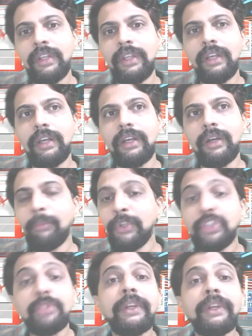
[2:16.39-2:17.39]
much
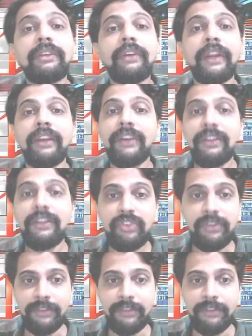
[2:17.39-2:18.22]
better and faster.